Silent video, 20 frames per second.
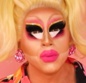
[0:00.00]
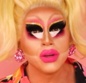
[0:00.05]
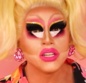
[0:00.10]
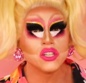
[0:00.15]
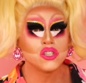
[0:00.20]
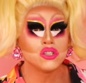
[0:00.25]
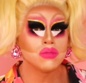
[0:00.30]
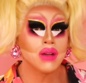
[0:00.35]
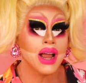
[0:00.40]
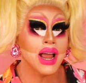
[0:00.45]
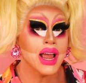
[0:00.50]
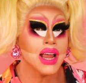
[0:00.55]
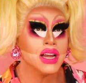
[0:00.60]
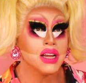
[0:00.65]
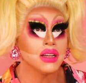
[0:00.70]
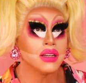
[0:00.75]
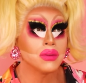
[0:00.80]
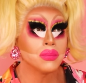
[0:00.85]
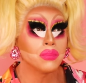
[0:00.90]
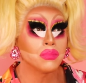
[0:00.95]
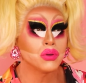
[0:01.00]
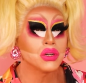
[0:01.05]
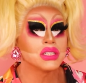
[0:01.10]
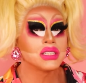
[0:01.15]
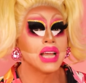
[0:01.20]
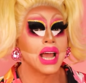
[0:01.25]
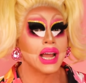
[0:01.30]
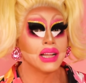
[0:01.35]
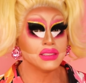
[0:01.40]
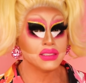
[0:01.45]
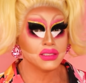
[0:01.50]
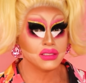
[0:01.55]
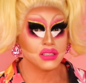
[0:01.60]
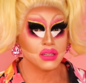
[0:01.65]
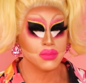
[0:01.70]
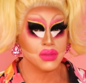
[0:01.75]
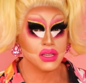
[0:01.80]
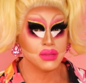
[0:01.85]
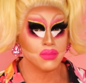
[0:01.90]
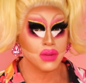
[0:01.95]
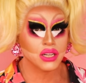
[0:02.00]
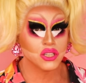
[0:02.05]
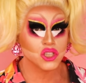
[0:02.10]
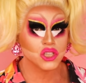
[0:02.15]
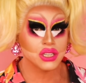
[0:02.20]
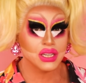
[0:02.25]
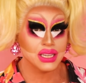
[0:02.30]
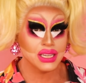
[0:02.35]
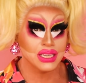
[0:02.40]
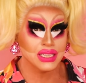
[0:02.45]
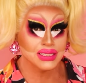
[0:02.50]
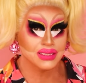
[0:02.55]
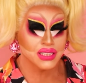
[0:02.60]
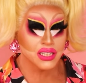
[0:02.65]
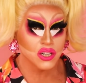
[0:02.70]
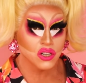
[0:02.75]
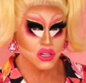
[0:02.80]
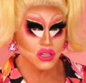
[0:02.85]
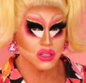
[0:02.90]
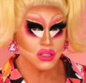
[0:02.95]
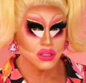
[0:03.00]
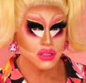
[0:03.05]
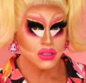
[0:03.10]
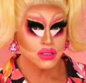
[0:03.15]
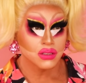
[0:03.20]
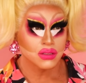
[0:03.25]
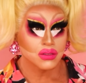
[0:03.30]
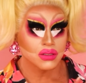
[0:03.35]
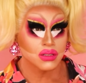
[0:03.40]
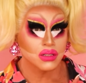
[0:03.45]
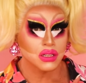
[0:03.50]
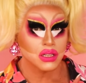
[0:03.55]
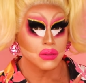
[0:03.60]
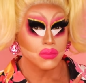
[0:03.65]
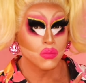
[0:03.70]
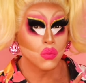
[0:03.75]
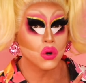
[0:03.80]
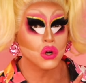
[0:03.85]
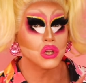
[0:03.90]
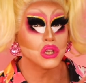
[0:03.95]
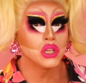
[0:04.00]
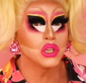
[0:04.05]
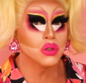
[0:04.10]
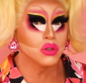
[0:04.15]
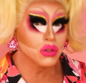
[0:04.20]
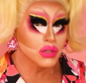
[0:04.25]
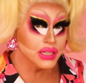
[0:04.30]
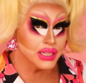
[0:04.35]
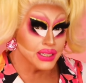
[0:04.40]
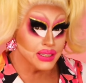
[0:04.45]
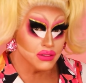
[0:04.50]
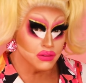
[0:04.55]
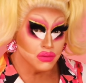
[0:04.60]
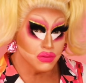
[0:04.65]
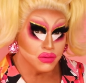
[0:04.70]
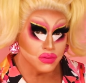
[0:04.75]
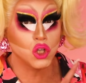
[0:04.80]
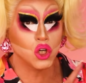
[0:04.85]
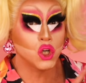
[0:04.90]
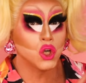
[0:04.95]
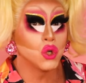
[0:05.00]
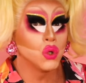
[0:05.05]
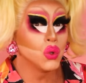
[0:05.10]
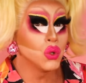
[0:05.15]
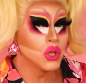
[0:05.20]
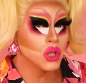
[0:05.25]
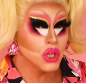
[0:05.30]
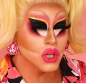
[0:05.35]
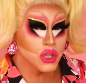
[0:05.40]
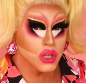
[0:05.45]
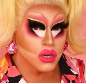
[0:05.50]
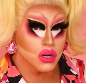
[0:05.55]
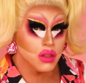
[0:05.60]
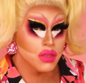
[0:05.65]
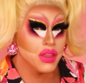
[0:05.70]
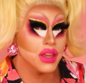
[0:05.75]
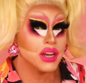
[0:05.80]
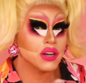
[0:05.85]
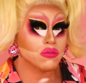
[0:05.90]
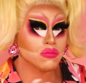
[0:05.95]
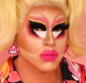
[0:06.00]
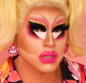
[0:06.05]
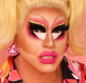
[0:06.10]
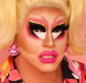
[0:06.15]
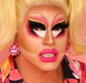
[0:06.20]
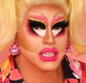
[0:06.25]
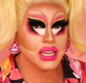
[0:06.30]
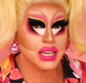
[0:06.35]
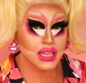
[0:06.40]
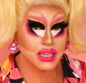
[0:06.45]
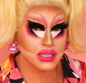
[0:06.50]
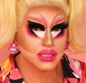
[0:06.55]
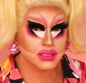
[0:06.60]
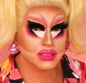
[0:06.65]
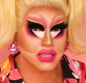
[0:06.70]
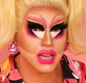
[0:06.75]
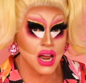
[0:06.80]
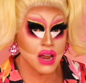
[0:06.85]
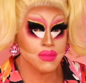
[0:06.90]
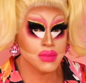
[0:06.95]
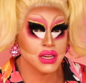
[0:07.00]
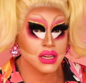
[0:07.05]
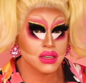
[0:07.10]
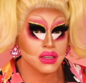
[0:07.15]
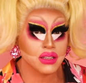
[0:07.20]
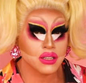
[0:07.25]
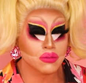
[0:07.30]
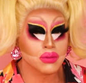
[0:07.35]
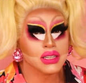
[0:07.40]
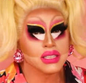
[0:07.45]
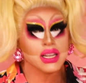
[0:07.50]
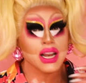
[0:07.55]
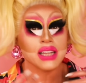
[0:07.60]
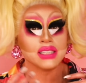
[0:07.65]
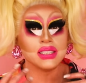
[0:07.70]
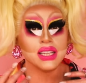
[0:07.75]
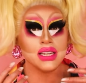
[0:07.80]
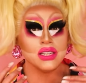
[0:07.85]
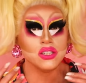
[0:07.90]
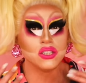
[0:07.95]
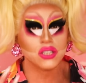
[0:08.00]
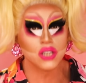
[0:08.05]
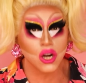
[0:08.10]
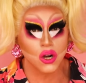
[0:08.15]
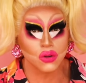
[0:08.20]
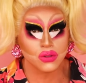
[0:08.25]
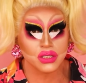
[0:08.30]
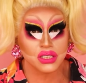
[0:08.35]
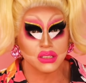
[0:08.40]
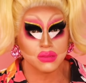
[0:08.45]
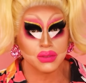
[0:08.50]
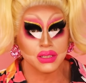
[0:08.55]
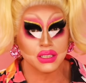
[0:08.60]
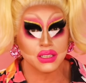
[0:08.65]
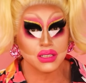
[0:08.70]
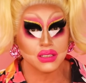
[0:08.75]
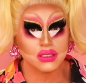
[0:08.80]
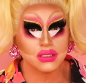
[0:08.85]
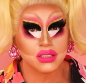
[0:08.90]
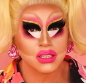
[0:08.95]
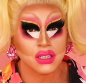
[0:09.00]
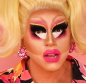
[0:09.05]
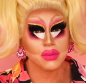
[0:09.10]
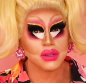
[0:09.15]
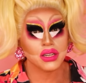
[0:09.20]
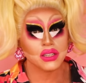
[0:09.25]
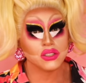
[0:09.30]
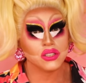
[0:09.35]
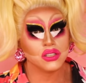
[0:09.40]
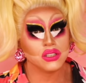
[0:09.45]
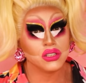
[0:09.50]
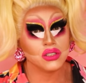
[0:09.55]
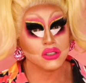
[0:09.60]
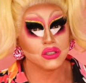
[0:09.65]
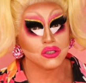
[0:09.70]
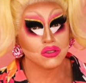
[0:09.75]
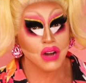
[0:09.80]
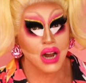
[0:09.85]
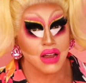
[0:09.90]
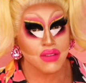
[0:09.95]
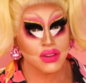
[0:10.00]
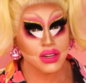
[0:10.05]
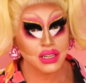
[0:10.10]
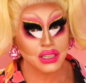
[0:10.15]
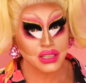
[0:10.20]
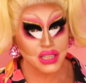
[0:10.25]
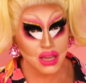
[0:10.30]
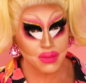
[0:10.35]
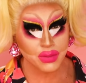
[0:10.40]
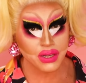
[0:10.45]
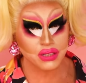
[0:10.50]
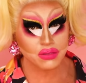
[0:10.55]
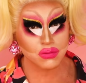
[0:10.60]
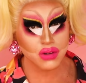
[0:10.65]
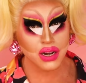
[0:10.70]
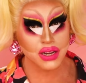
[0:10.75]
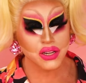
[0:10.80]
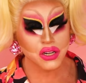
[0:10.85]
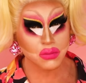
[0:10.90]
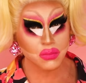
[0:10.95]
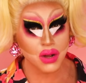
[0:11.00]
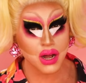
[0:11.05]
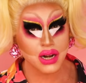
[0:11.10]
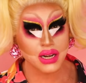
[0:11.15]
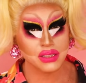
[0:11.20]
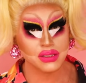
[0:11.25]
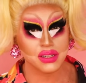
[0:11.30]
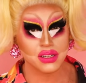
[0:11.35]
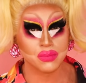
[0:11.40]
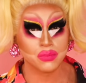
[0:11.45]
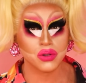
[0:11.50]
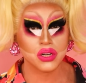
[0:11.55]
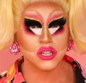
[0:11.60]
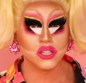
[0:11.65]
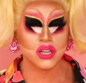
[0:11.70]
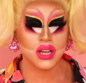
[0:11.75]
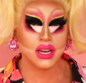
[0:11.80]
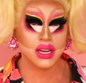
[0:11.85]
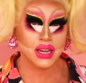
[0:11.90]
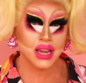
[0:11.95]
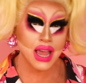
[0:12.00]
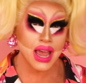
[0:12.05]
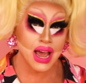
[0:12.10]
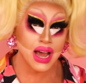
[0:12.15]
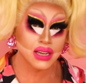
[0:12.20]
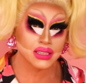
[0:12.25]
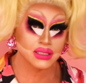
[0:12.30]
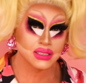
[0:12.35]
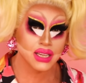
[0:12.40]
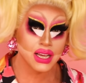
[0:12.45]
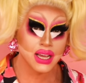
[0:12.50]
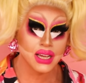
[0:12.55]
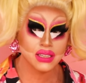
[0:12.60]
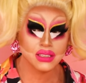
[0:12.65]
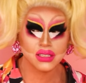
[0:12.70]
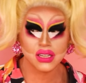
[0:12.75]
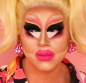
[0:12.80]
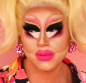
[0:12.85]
But drag pretends to be much easier more lucrative, cooler than it really is. I mean, the reason I say don't is because, I mean, it, you're driving a lemon, right? Your body's a depreciating asset.